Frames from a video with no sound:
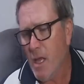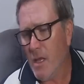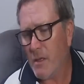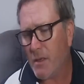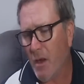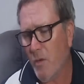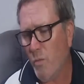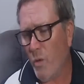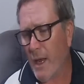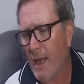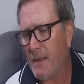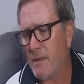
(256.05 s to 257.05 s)
Salt
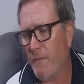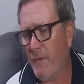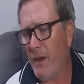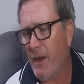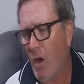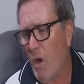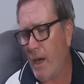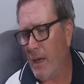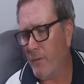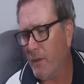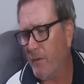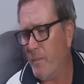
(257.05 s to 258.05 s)
water has a very high
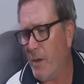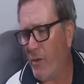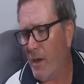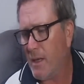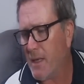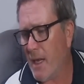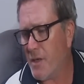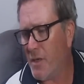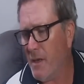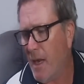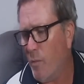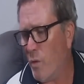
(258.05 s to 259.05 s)
level of
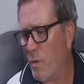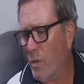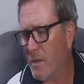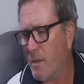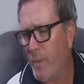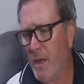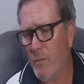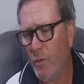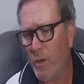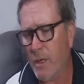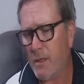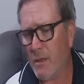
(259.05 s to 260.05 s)
mineralization and will cause the pin
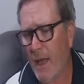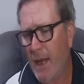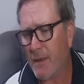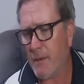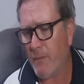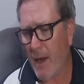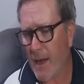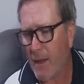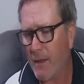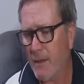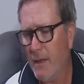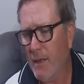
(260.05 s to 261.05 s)
pointer to act erratic.